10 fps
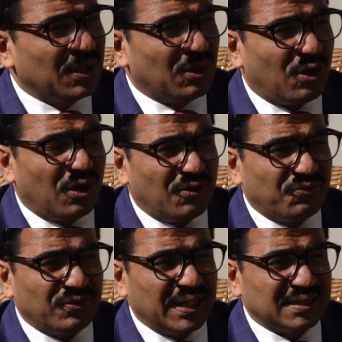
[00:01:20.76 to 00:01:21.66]

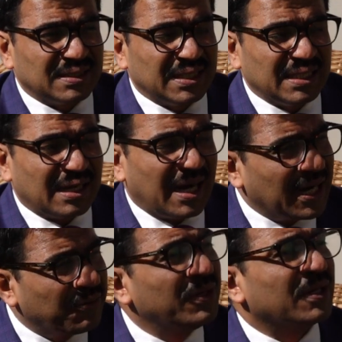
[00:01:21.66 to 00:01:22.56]
of, let's say,
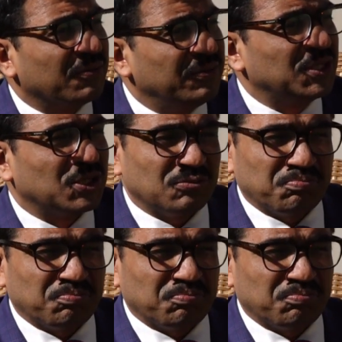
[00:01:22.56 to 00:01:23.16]
hardware, which